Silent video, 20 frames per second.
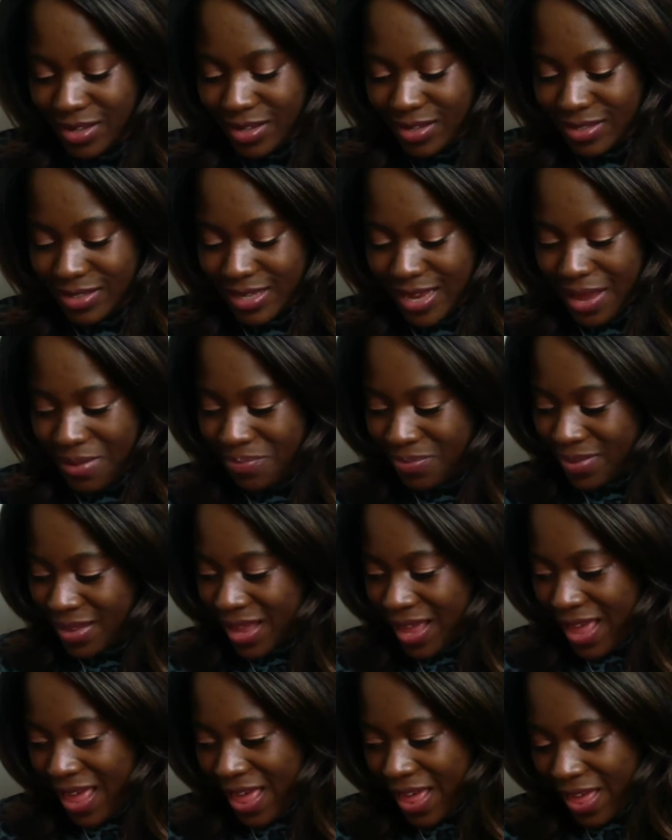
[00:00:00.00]
So yeah,
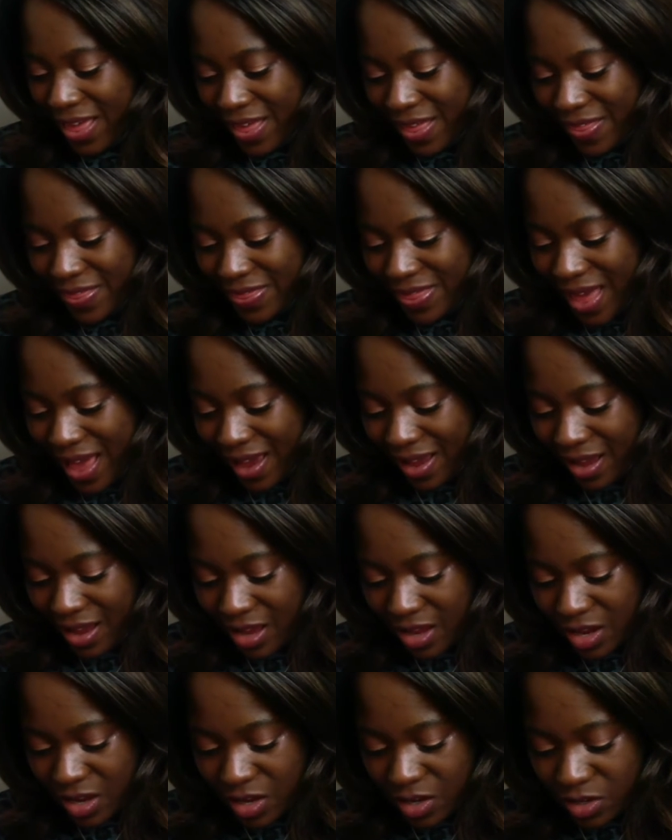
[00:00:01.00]
that
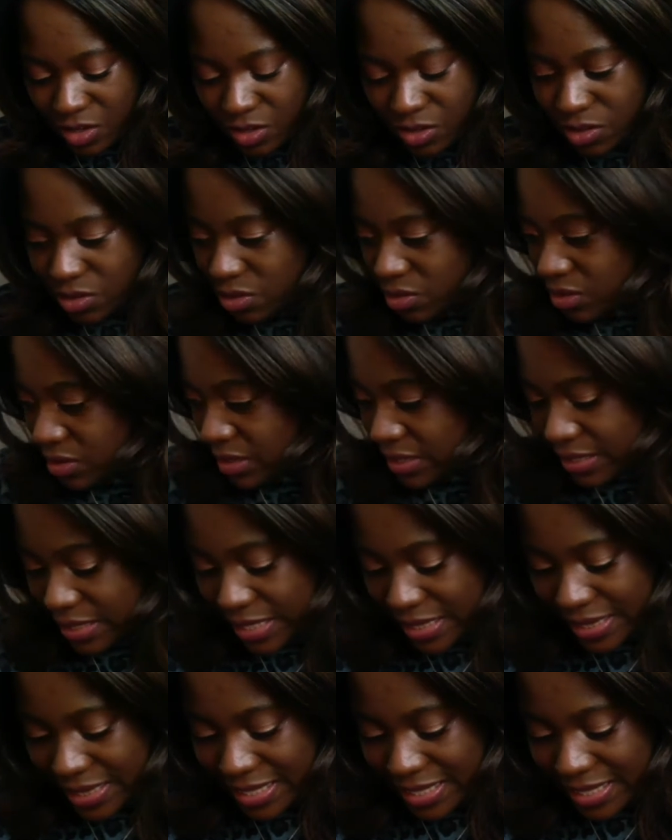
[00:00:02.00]
concludes